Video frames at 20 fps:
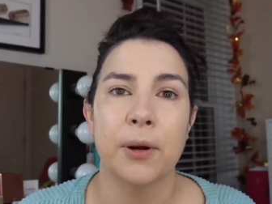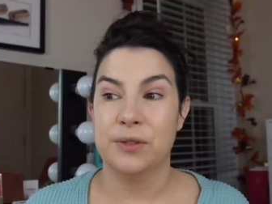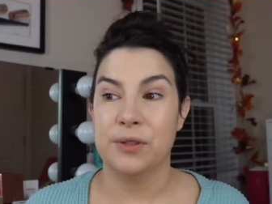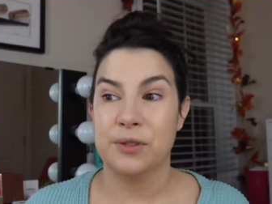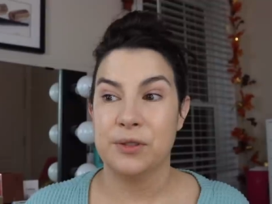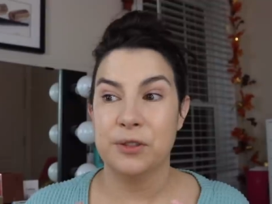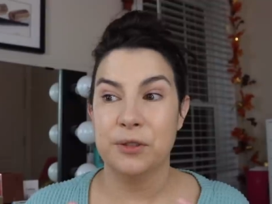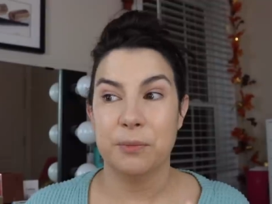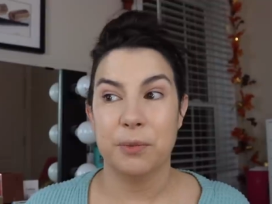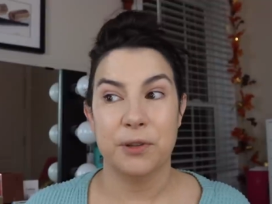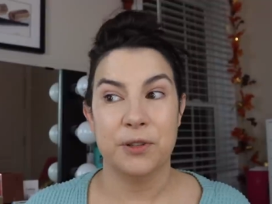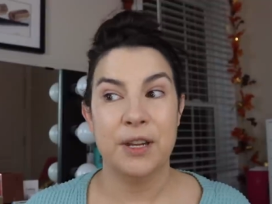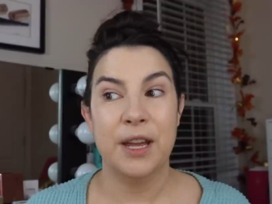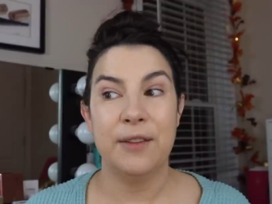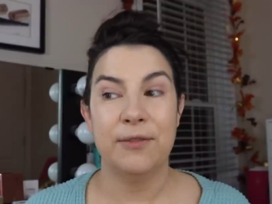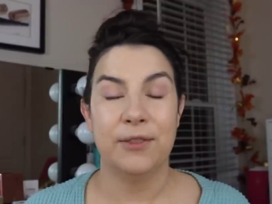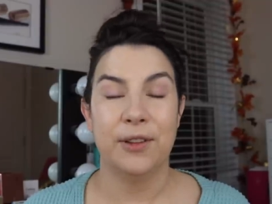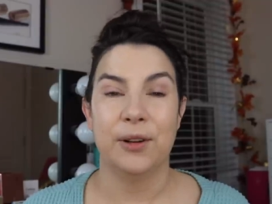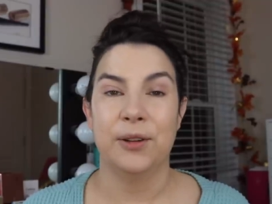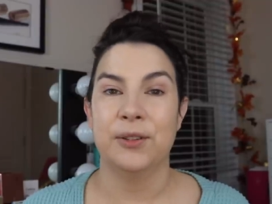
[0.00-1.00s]
is a super
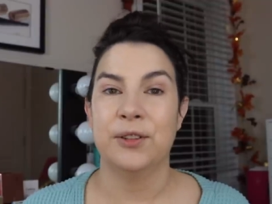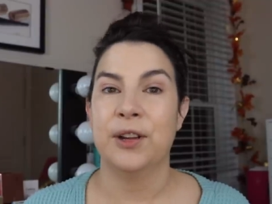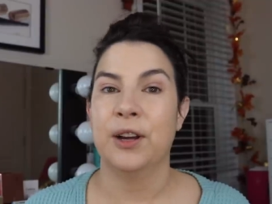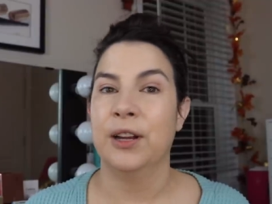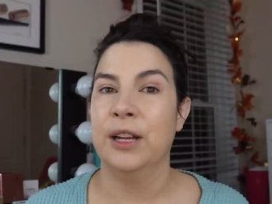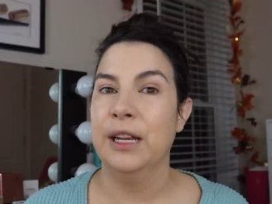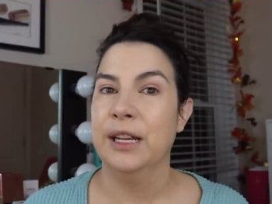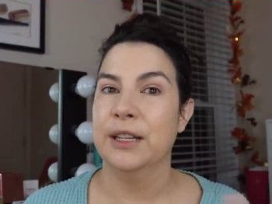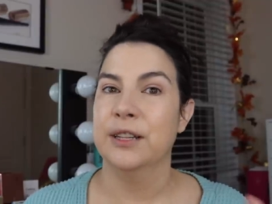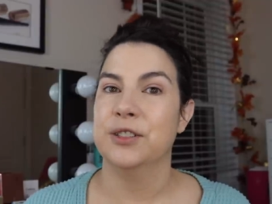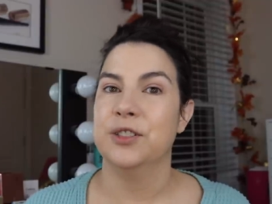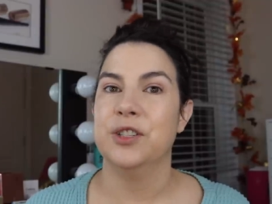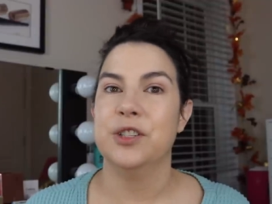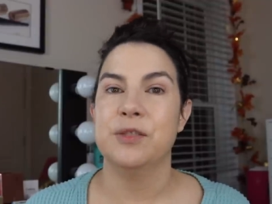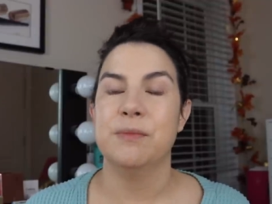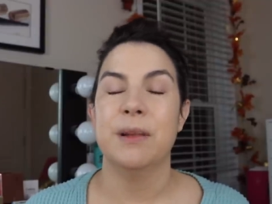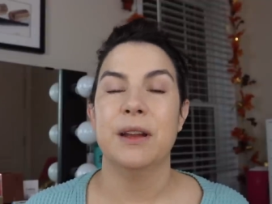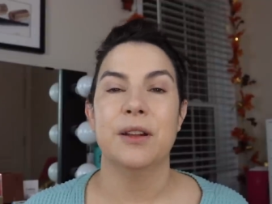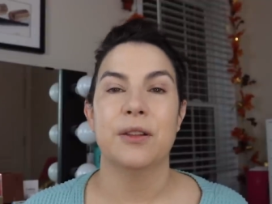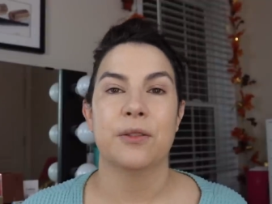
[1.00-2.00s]
tough little doggy because
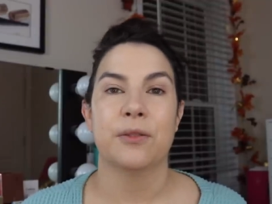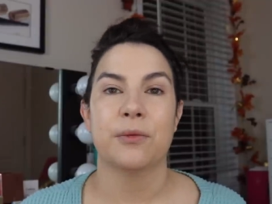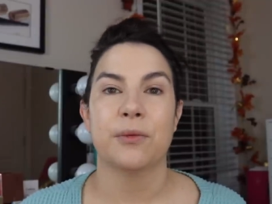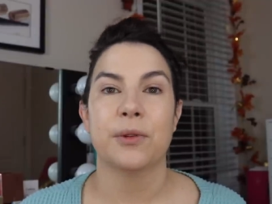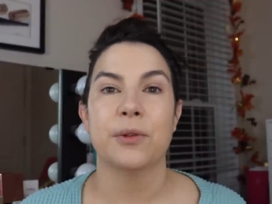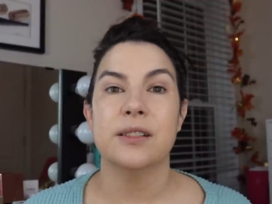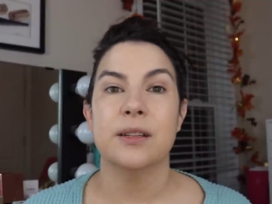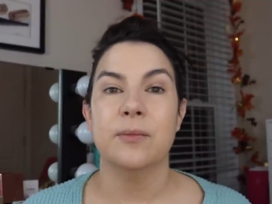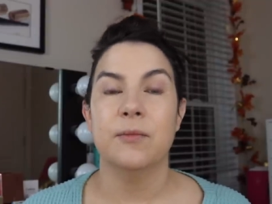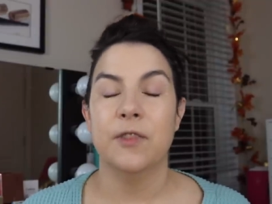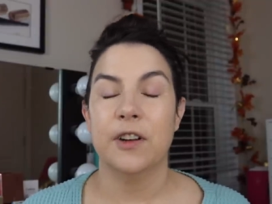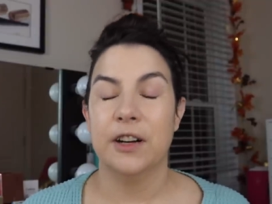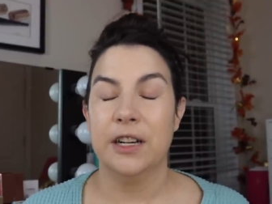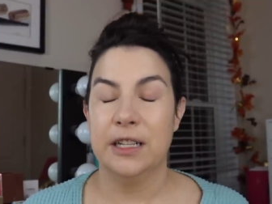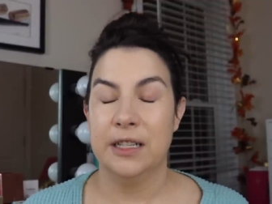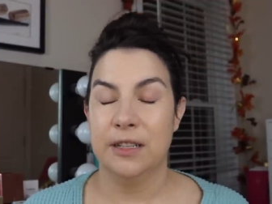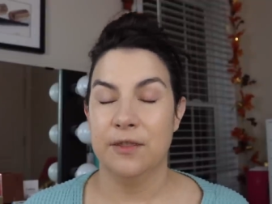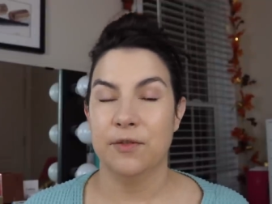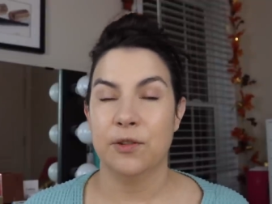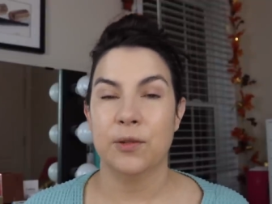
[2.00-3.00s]
she's made it through some very
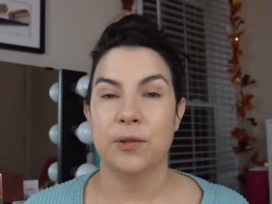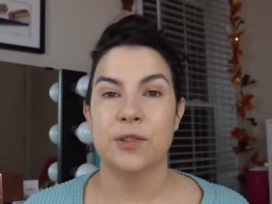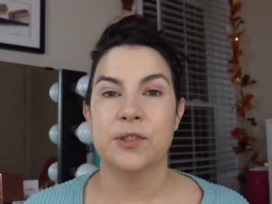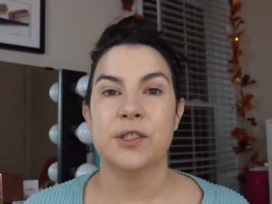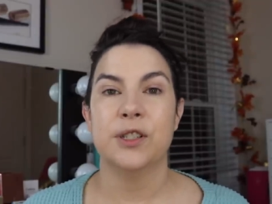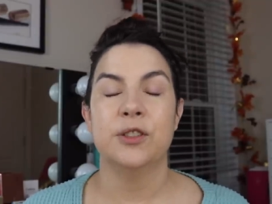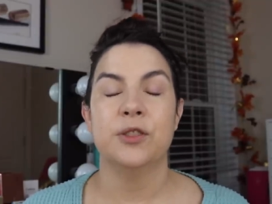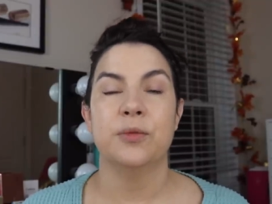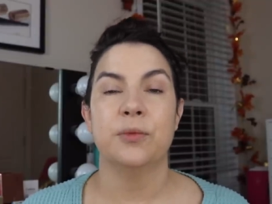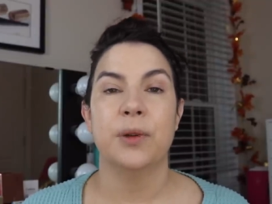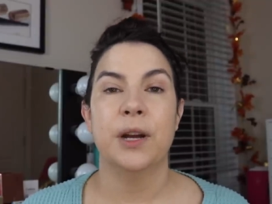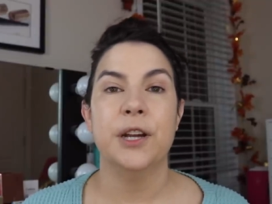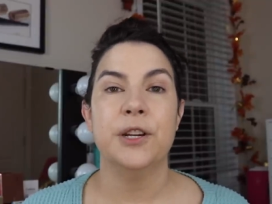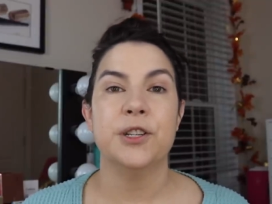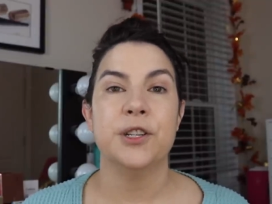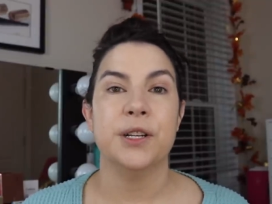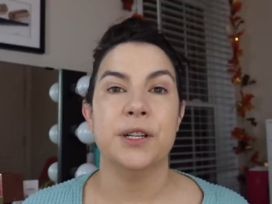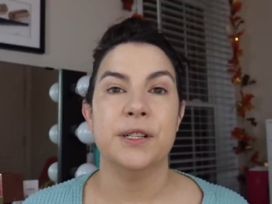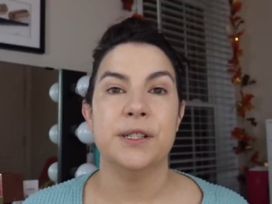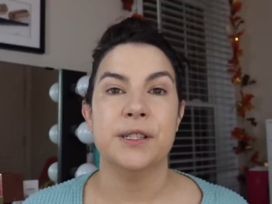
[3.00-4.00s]
difficult
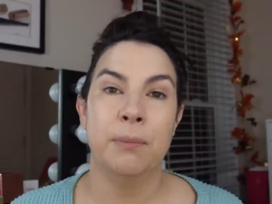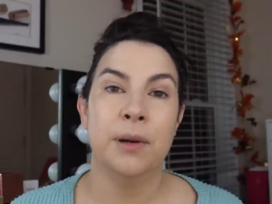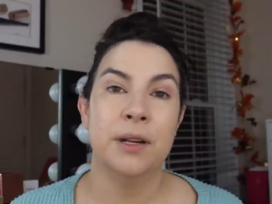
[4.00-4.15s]
situations,